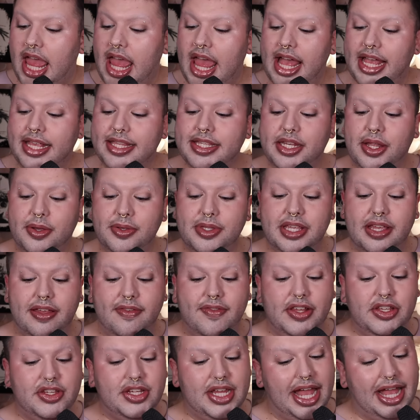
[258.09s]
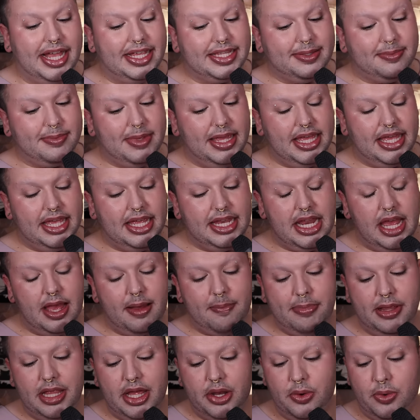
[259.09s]
has notes of jasmine,
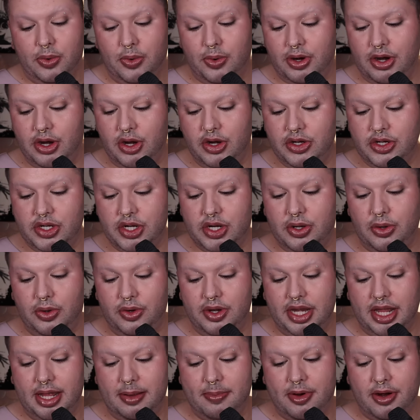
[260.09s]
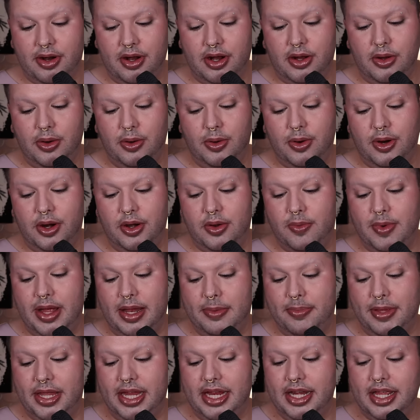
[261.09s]
blood orange, golden amber accord,
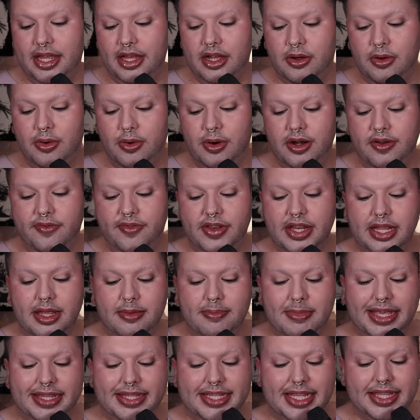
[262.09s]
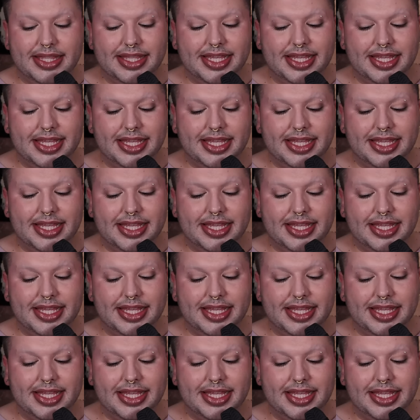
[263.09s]
red peony accord, vanilla musk, and